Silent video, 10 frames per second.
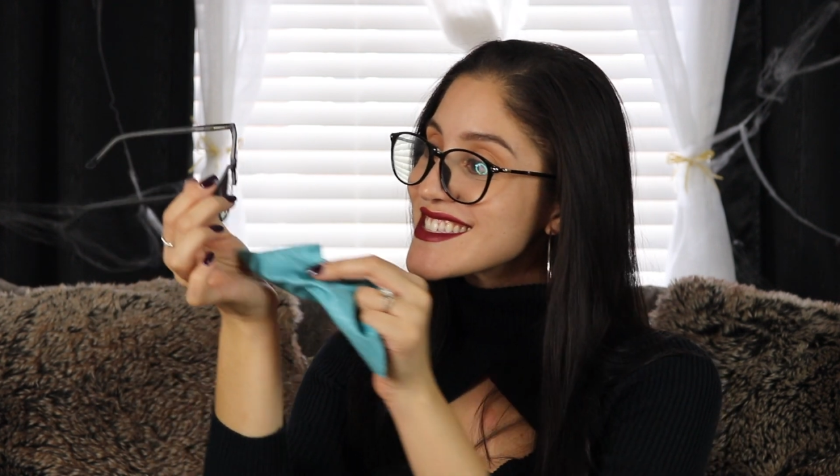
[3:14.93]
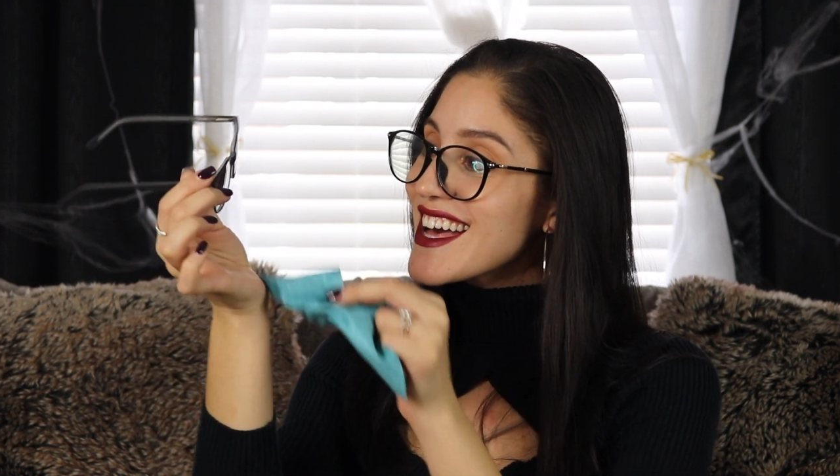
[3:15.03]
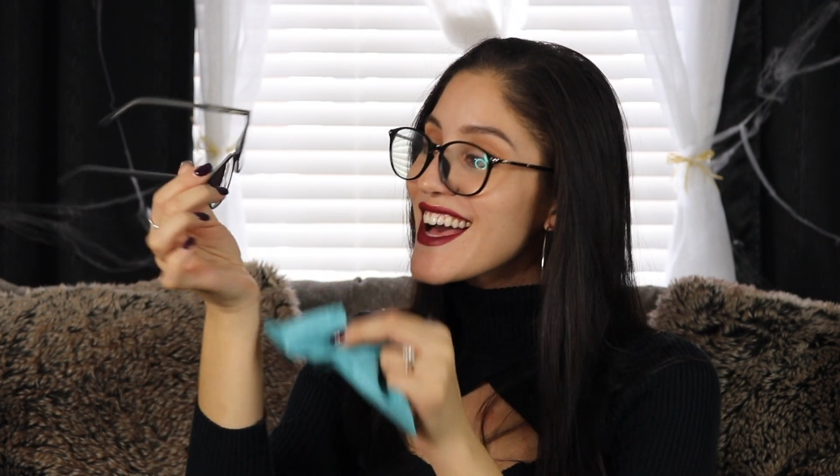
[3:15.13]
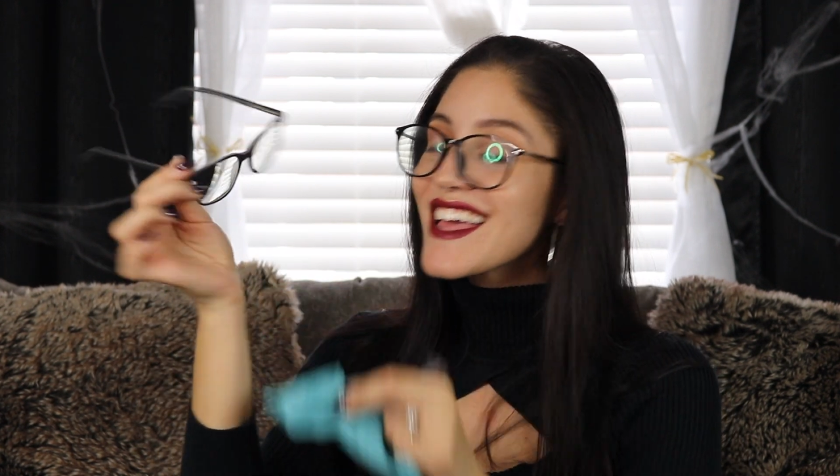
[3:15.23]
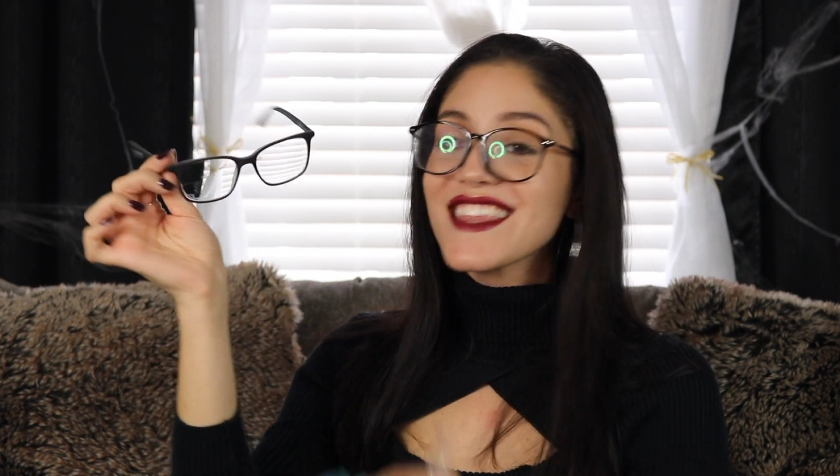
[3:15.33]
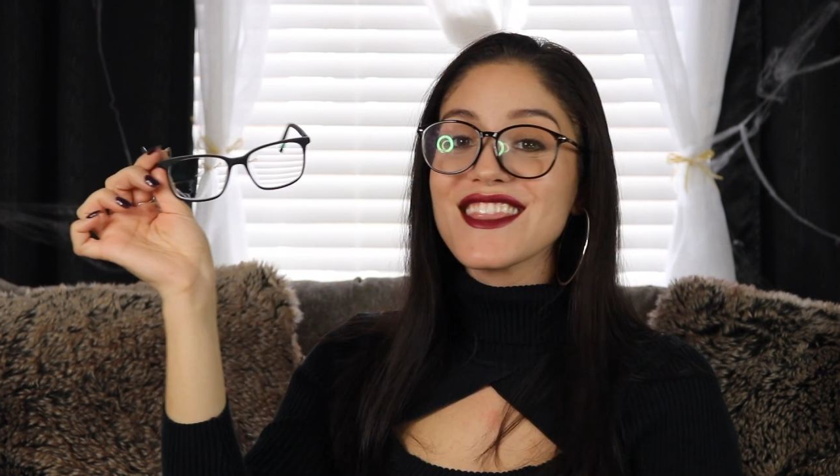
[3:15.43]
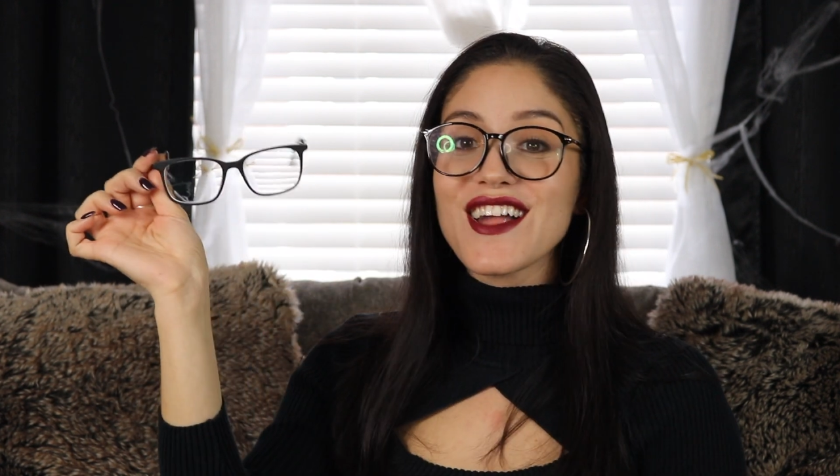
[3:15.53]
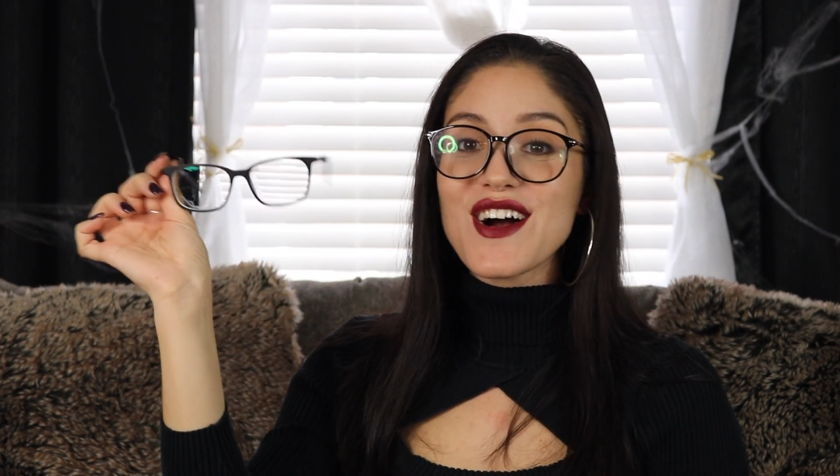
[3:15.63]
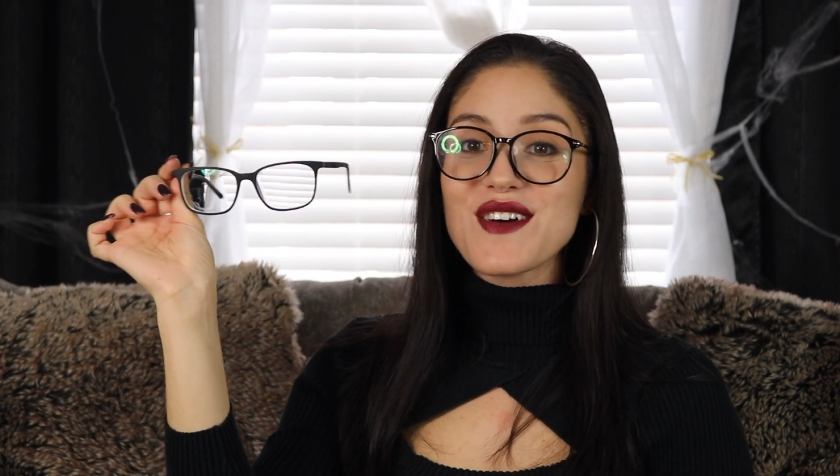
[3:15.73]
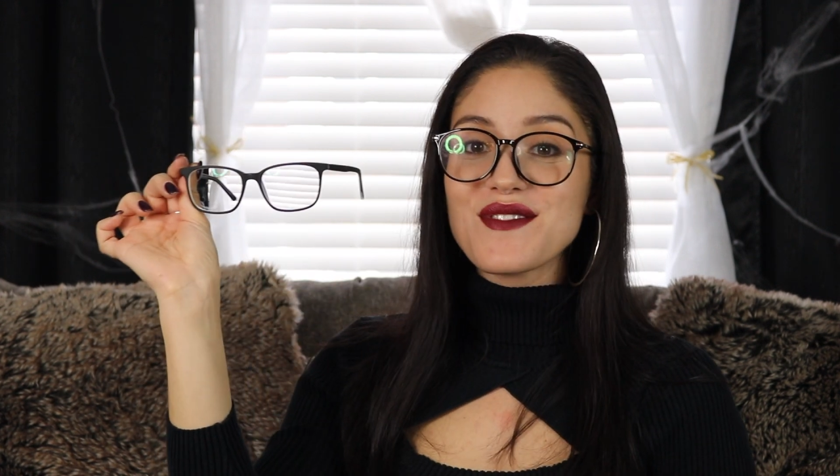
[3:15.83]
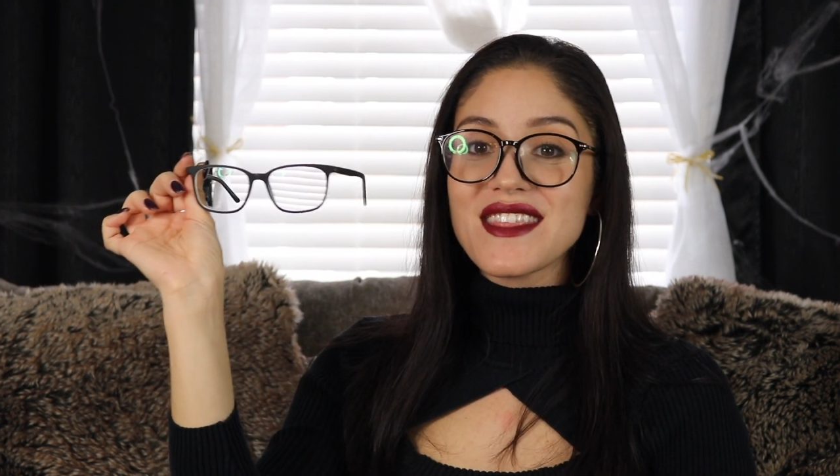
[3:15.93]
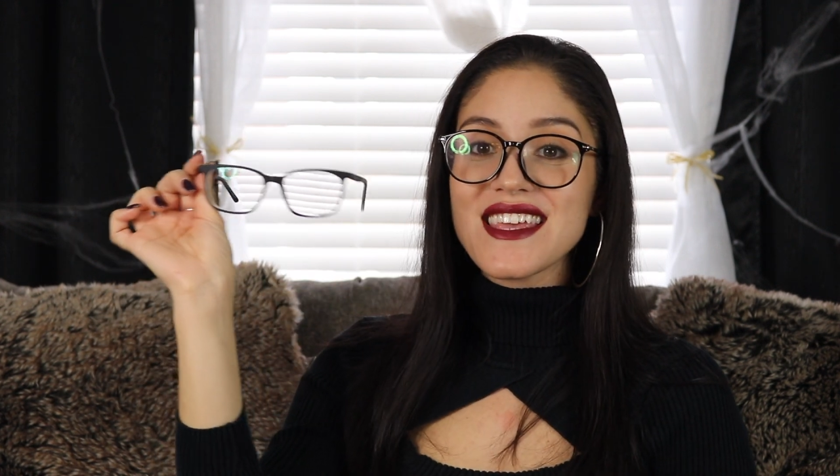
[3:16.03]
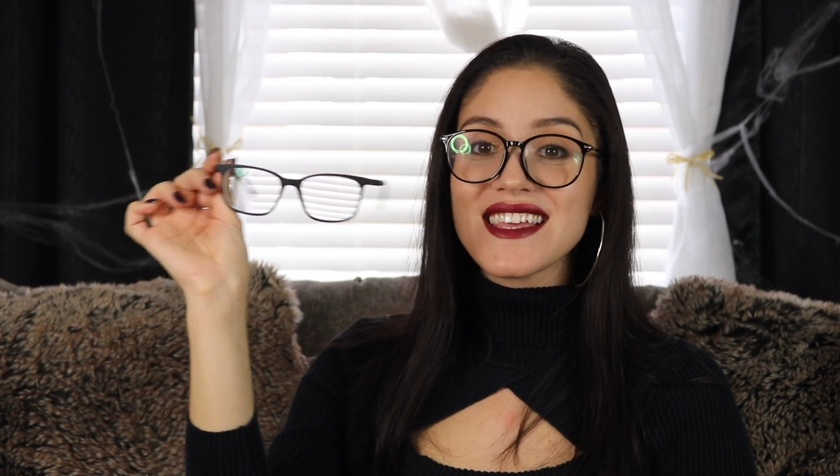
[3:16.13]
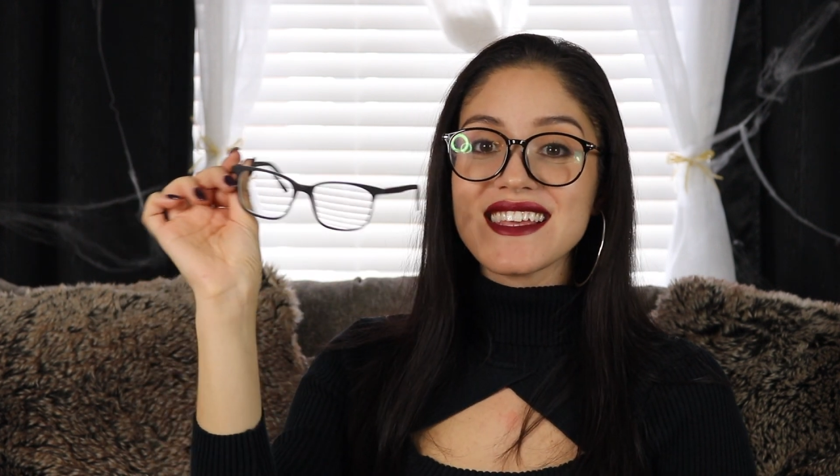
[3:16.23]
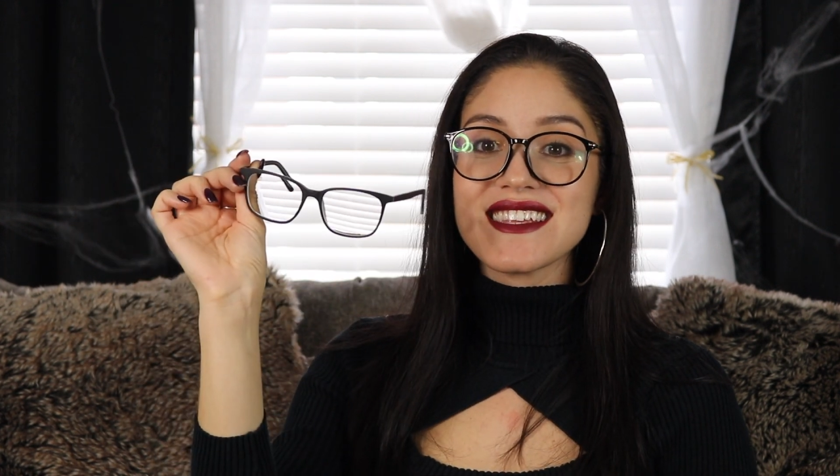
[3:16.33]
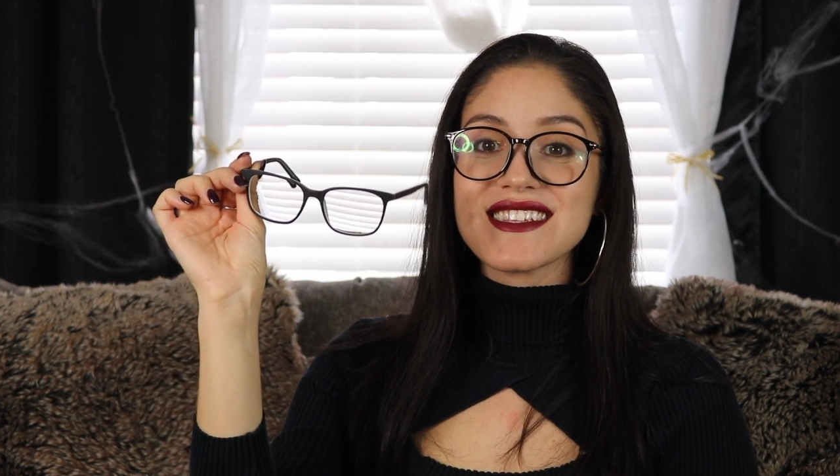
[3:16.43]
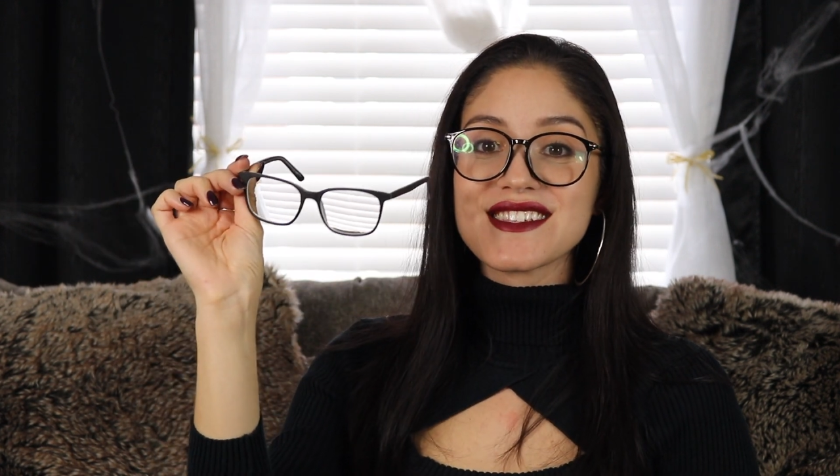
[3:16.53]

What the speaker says: I love these.